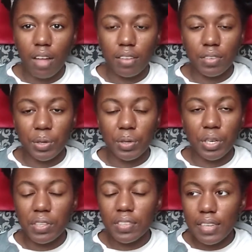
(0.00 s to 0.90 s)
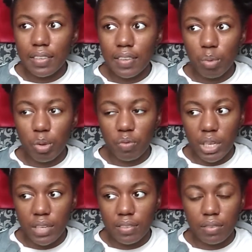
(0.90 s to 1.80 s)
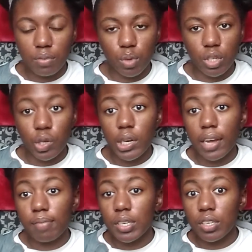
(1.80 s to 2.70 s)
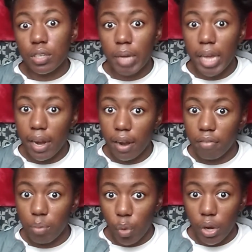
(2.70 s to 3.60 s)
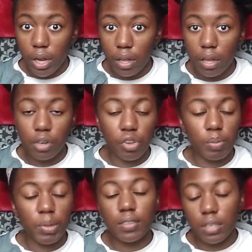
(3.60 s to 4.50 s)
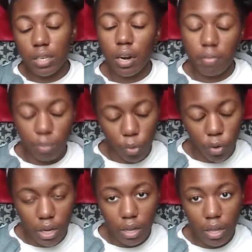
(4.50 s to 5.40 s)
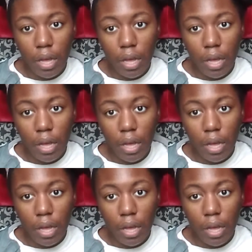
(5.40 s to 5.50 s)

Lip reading: So, these last couple of weeks of 2020, I've been doing my hair every morning, doing my skincare every morning,